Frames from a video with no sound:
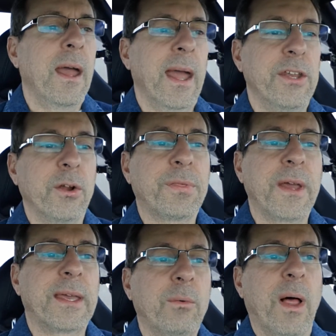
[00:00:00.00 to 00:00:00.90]
And you're
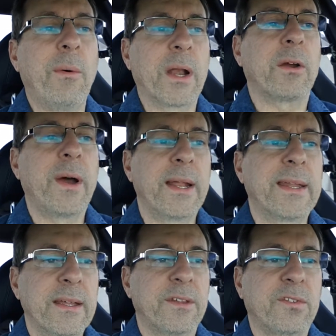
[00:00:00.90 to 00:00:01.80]
thinking, well, I want to go ahead
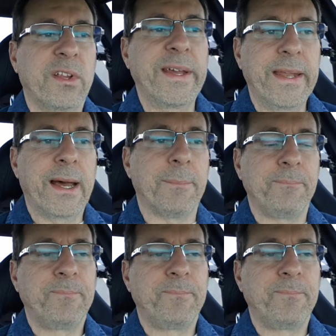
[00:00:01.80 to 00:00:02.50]
and get this cleaned up.